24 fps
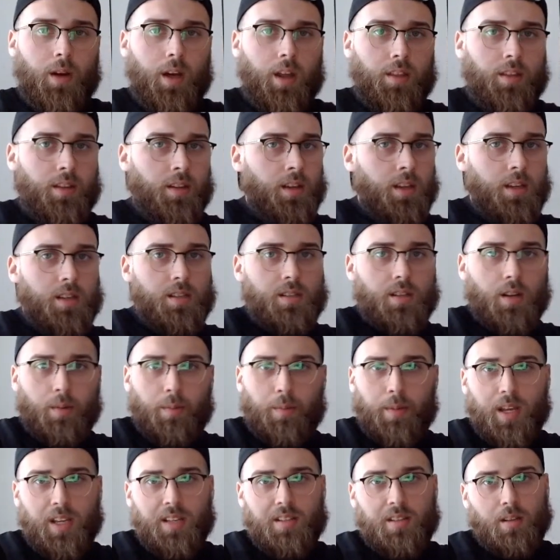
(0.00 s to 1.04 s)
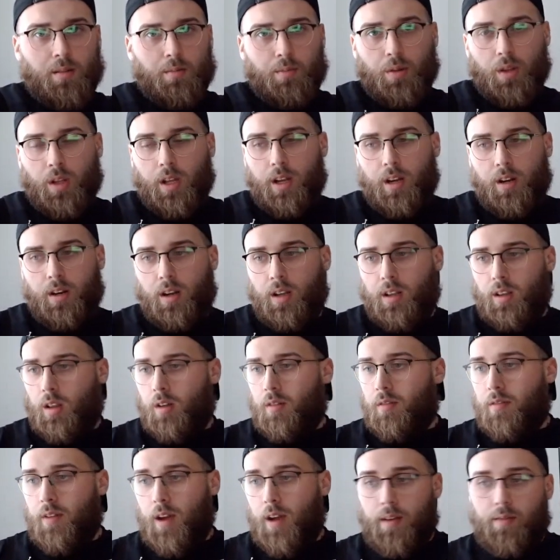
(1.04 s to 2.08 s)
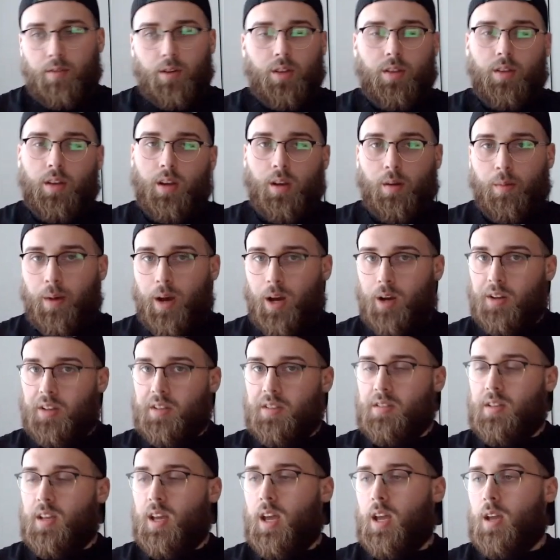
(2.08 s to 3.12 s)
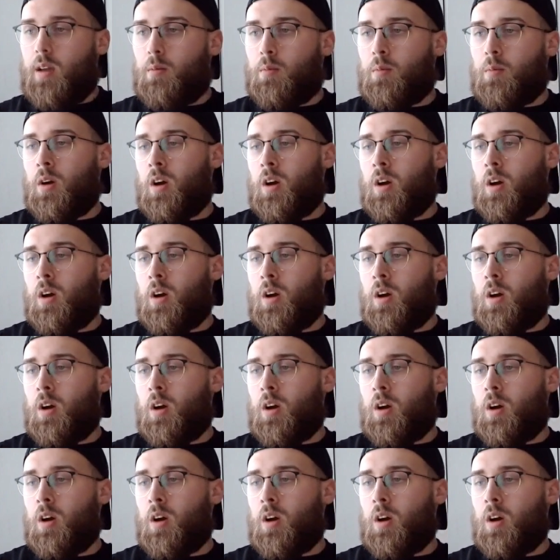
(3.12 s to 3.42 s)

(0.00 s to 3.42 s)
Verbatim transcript: I think he's an amazing player. I love everything about his game.